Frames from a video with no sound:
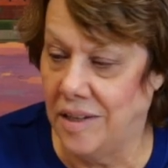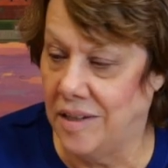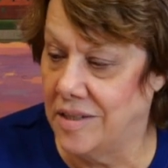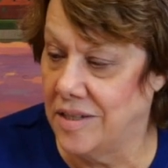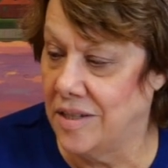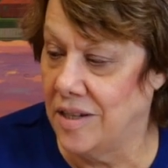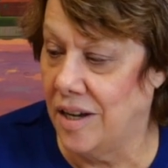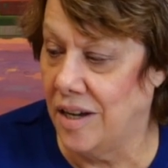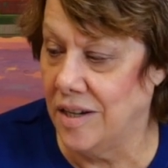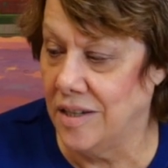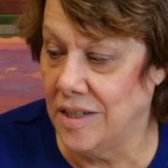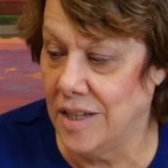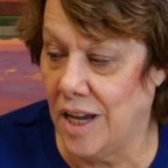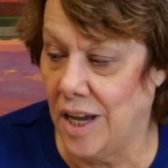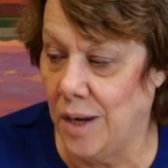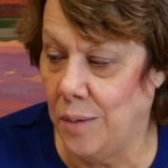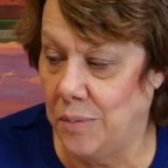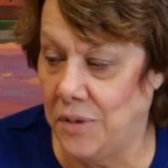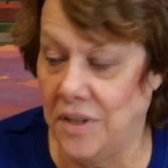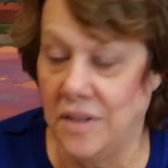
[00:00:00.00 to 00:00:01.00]
it's not
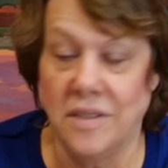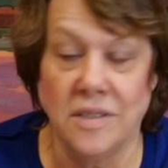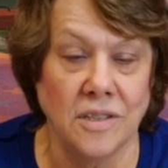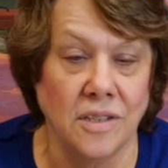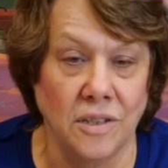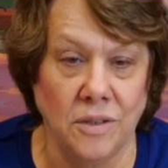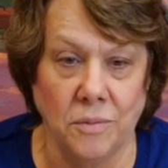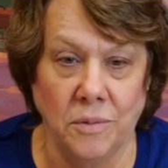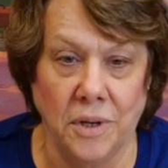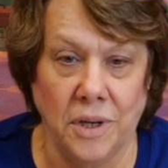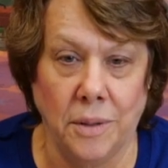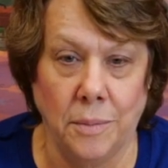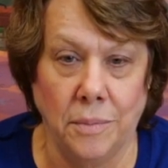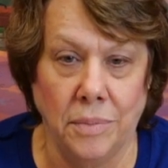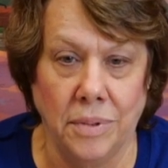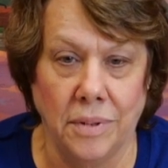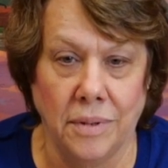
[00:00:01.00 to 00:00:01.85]
taped, it's going to rip.